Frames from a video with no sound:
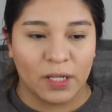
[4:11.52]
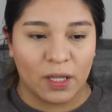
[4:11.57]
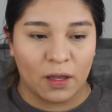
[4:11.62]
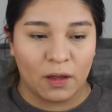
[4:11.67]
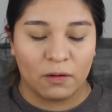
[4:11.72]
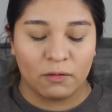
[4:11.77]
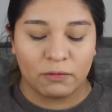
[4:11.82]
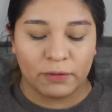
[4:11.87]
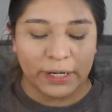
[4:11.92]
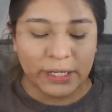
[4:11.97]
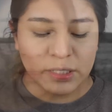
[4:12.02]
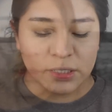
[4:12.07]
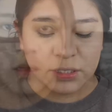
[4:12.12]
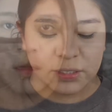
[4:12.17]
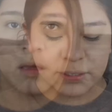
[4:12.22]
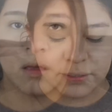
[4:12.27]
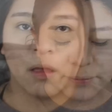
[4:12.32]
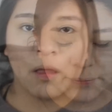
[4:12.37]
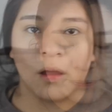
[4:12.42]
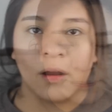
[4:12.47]

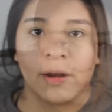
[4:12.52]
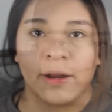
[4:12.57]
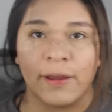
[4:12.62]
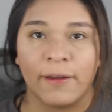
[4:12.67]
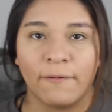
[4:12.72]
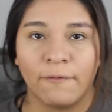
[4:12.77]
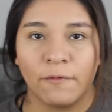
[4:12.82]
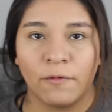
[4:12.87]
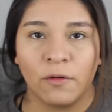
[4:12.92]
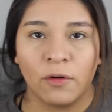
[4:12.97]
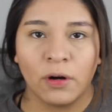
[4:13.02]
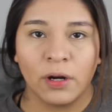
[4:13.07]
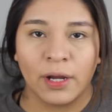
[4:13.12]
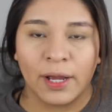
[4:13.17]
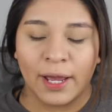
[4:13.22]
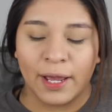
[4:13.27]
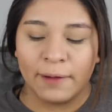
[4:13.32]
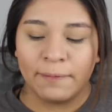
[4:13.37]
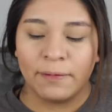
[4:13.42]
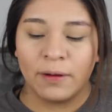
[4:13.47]
Alright,
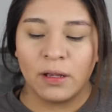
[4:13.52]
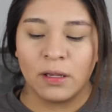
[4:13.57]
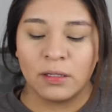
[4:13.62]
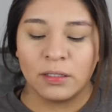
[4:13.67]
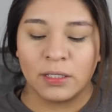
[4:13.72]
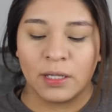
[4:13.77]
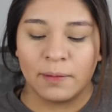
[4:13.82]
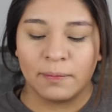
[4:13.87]
for eyebrows,